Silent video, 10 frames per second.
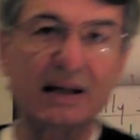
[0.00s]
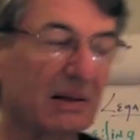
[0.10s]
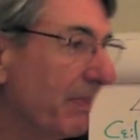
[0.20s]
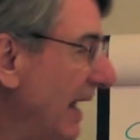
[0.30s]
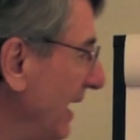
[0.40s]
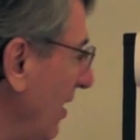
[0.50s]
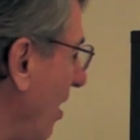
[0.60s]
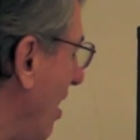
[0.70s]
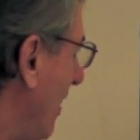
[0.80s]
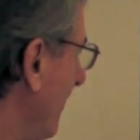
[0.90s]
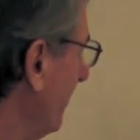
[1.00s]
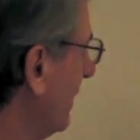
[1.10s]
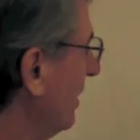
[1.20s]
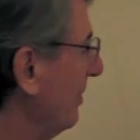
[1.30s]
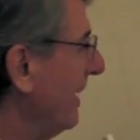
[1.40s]
It's by law,
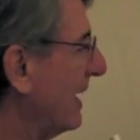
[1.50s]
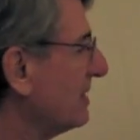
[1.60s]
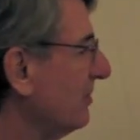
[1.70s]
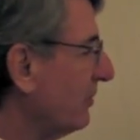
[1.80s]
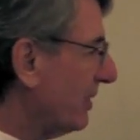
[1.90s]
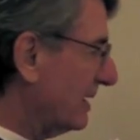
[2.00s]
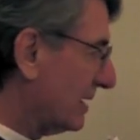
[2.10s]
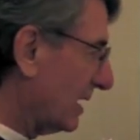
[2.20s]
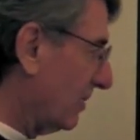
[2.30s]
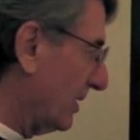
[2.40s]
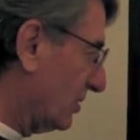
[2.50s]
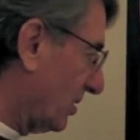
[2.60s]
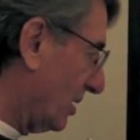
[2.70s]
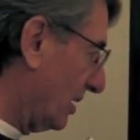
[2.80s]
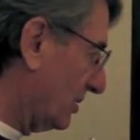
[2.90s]
the maximum price that can be
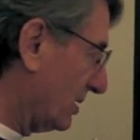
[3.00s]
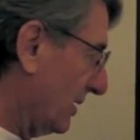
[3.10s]
charged.